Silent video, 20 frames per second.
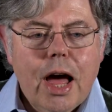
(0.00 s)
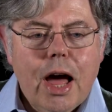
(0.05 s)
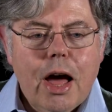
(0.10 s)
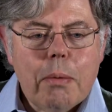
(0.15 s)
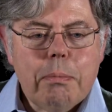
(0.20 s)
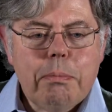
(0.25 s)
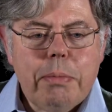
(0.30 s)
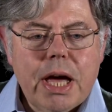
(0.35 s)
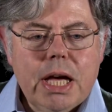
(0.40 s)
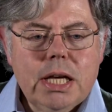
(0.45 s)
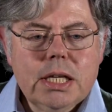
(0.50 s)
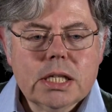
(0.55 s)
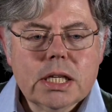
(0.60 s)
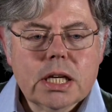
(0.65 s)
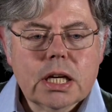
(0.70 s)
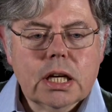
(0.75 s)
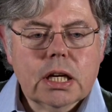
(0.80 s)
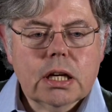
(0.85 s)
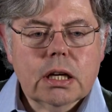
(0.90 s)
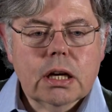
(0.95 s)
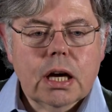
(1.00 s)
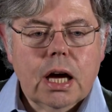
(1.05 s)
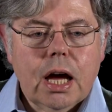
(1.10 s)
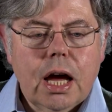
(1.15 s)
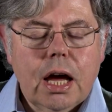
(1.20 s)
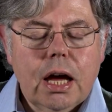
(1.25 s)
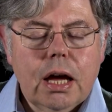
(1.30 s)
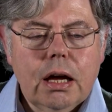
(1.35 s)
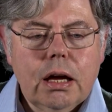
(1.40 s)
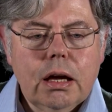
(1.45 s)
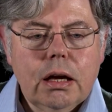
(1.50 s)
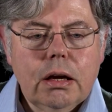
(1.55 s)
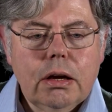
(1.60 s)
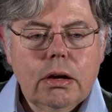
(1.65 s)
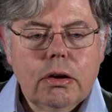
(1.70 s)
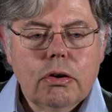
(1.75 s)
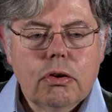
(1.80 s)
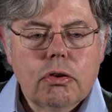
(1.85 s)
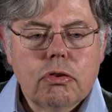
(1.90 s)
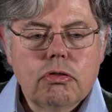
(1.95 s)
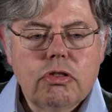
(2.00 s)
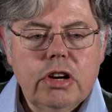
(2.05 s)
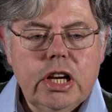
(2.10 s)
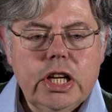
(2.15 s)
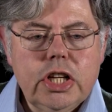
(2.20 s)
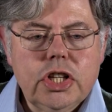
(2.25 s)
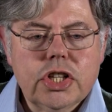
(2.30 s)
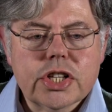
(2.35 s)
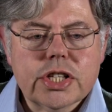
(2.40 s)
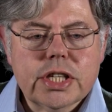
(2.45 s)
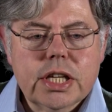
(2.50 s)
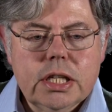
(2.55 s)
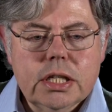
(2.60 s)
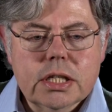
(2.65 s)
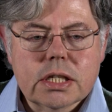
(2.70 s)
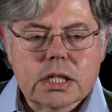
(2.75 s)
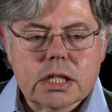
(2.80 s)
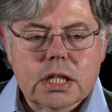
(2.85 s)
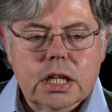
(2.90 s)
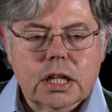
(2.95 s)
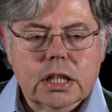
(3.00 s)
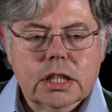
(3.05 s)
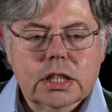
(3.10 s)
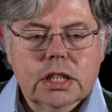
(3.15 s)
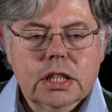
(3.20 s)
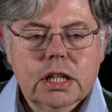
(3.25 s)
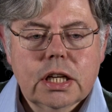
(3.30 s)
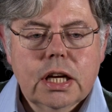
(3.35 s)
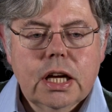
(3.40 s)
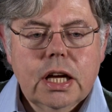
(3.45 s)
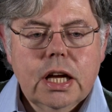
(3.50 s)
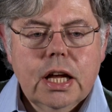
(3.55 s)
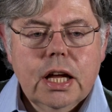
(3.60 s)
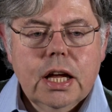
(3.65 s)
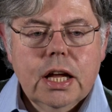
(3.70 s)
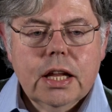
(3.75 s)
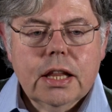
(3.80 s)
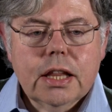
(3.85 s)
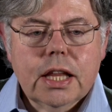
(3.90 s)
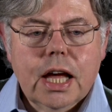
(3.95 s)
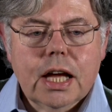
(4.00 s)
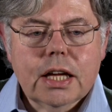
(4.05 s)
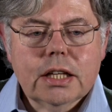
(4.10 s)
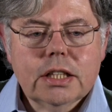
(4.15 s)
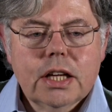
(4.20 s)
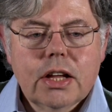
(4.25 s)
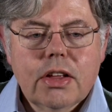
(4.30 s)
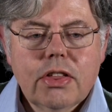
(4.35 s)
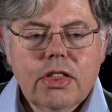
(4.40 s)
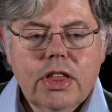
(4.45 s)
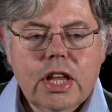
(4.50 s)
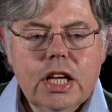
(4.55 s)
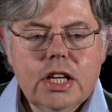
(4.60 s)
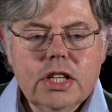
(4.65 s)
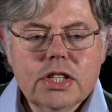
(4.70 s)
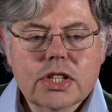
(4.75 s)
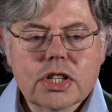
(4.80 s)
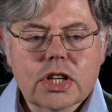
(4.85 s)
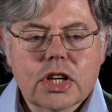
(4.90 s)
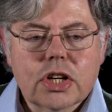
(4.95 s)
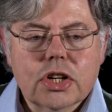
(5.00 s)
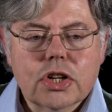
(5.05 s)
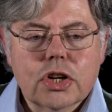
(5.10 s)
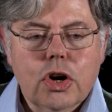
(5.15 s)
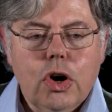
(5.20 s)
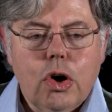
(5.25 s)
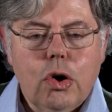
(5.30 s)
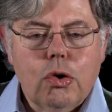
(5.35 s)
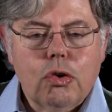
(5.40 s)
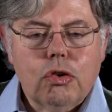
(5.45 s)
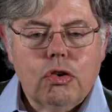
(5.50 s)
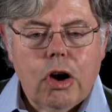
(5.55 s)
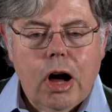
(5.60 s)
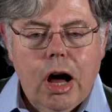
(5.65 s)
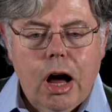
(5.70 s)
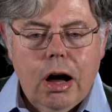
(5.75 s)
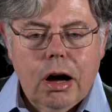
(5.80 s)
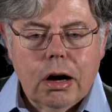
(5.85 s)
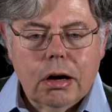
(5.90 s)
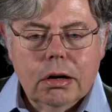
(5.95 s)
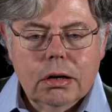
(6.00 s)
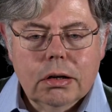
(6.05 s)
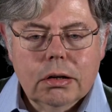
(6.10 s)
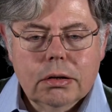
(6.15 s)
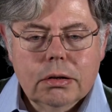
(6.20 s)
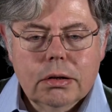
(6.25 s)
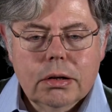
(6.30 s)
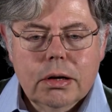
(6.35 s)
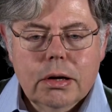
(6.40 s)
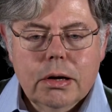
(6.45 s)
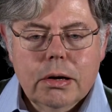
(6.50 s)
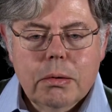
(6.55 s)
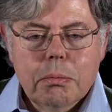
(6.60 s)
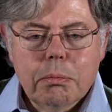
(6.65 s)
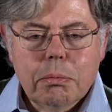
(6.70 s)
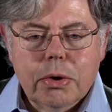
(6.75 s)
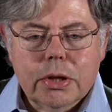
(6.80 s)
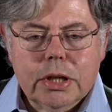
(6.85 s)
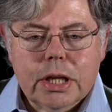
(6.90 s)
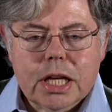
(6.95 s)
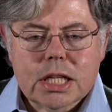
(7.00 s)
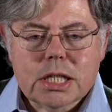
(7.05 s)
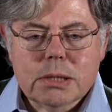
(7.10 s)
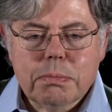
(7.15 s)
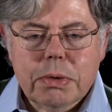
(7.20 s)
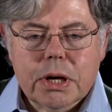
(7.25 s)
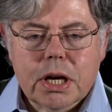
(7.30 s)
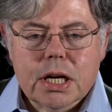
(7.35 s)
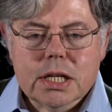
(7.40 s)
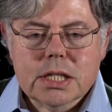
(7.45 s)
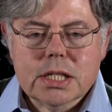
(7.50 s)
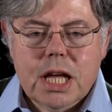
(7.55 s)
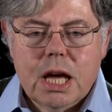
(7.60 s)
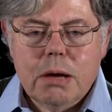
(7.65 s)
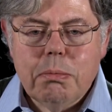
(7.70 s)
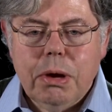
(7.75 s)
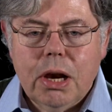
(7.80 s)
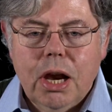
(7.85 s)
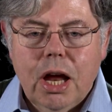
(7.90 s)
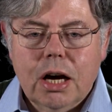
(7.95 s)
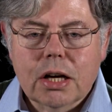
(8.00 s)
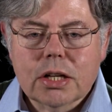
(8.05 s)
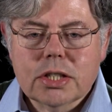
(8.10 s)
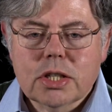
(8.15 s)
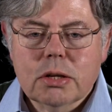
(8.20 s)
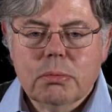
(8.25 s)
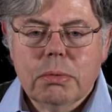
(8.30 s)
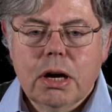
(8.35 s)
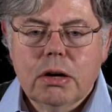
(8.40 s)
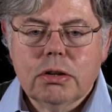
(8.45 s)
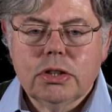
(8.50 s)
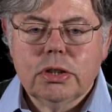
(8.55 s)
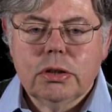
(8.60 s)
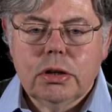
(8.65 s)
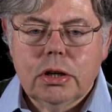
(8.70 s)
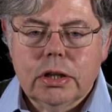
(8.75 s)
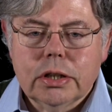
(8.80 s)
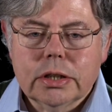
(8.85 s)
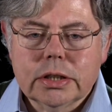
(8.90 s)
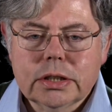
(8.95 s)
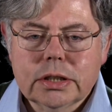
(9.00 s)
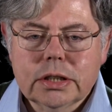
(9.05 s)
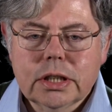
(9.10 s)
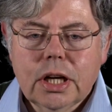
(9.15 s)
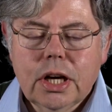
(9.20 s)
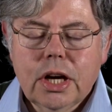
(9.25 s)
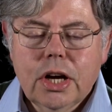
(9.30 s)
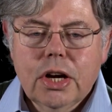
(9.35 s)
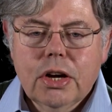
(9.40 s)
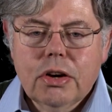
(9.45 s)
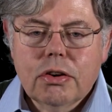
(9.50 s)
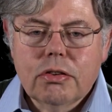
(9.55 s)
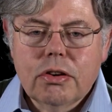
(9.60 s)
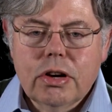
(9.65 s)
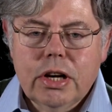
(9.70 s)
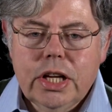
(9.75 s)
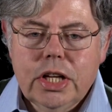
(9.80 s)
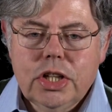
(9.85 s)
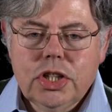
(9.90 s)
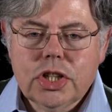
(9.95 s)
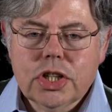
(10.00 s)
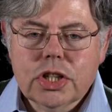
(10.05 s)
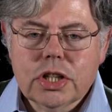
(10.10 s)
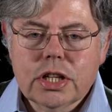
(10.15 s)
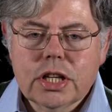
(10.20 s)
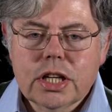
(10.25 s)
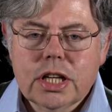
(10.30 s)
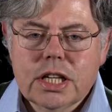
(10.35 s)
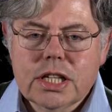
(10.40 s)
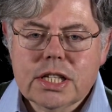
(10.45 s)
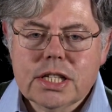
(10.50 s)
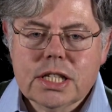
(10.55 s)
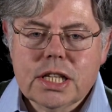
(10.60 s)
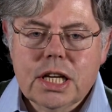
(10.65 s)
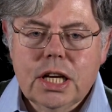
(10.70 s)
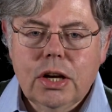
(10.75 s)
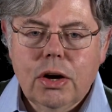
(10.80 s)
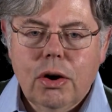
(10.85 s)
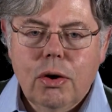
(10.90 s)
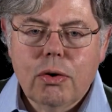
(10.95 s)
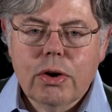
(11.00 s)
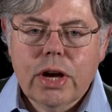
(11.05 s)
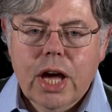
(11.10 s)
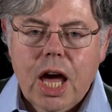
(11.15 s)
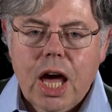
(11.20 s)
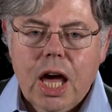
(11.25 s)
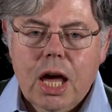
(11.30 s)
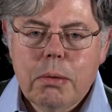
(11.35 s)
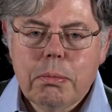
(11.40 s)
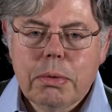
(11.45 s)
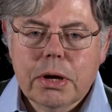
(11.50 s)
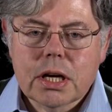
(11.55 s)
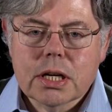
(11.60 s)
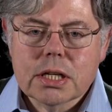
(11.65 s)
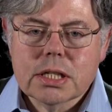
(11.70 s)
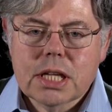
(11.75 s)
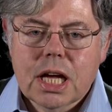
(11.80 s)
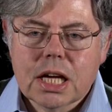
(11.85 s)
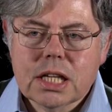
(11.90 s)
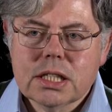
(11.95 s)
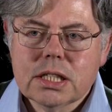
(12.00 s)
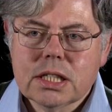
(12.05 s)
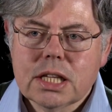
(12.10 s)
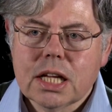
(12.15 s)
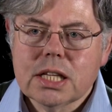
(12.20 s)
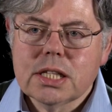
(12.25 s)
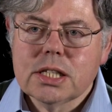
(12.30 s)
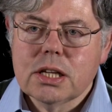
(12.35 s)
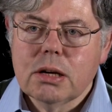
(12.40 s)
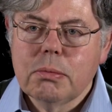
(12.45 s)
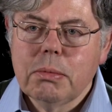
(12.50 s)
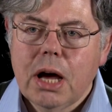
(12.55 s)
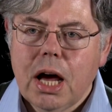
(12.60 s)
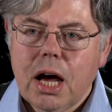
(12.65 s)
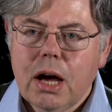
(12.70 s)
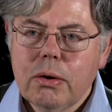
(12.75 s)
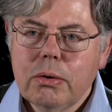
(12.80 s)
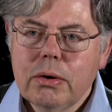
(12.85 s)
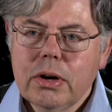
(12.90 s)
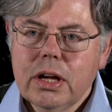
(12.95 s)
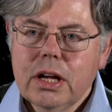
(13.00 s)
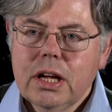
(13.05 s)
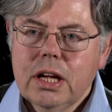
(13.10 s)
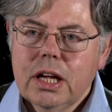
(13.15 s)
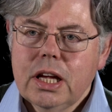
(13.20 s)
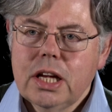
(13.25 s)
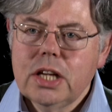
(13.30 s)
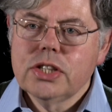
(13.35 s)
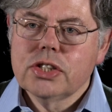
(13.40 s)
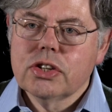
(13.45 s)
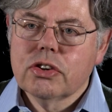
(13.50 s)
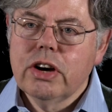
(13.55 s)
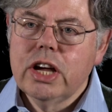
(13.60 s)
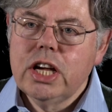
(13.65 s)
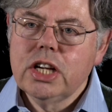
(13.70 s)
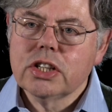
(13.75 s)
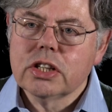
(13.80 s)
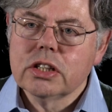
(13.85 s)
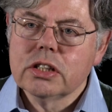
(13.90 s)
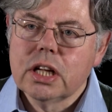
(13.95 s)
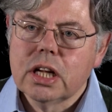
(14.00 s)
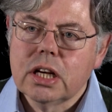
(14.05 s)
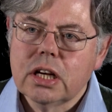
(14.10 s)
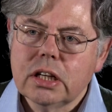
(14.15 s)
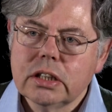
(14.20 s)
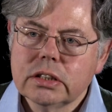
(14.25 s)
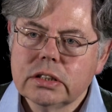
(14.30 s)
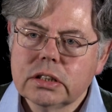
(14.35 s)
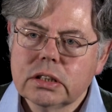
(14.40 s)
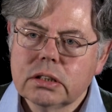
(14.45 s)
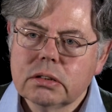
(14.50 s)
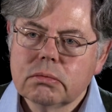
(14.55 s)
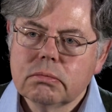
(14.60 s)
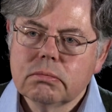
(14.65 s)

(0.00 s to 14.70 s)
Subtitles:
basic religious instinct that things can go wrong, but that's because they belong somehow to us. Religion is still okay because that somehow is greater than us.